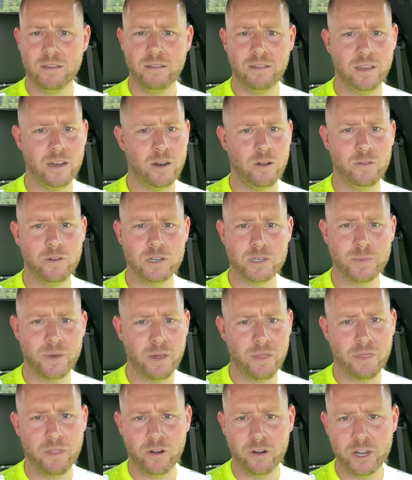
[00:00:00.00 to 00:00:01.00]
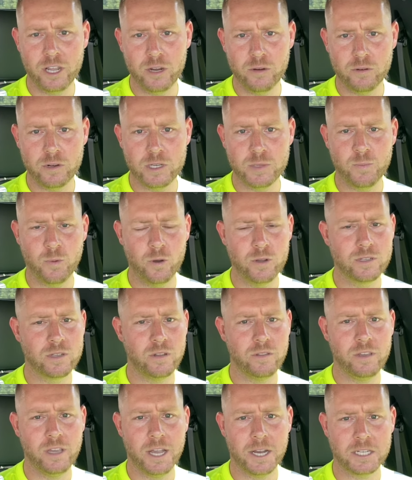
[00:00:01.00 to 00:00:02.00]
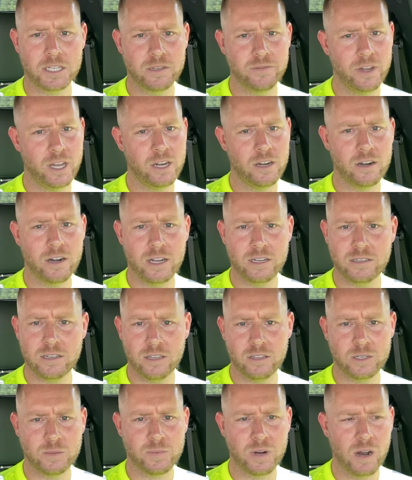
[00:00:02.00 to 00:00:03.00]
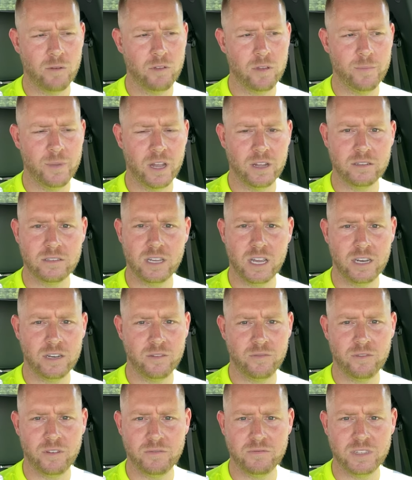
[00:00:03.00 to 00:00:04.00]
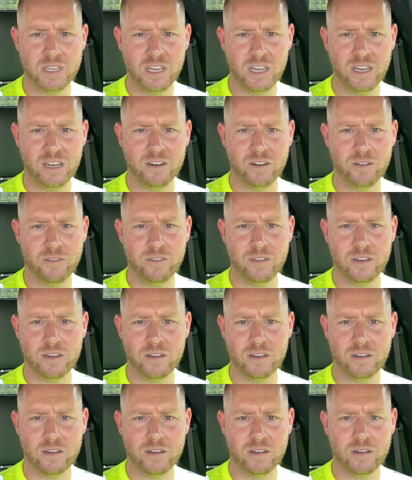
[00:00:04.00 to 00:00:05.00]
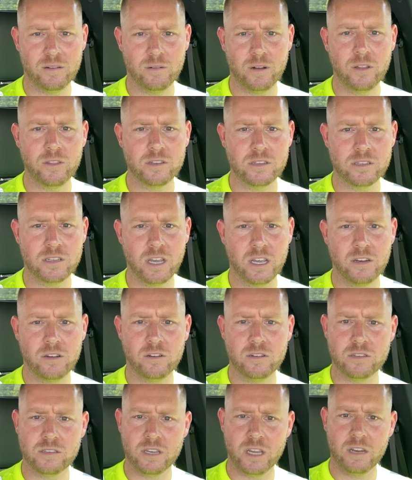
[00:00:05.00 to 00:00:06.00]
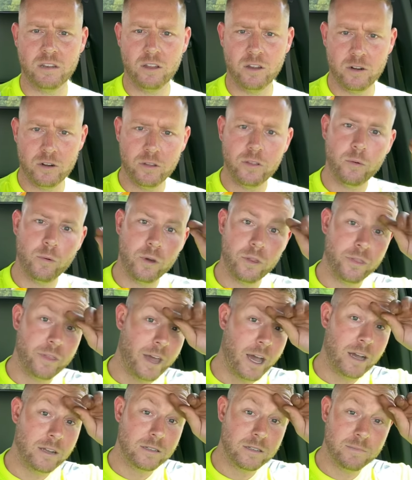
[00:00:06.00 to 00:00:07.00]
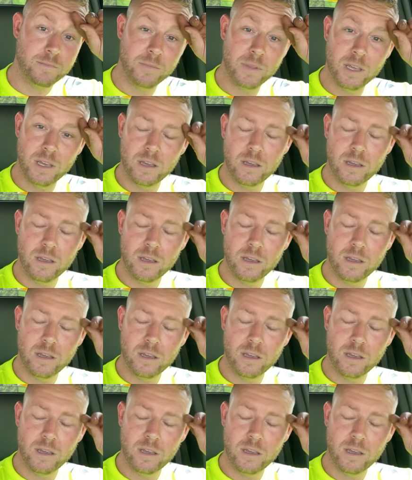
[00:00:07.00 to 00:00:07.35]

You know, there's about 30 grease points on the excavator. I'd say there's probably about 10 to 15 on the stand-on skid loader, the 1000.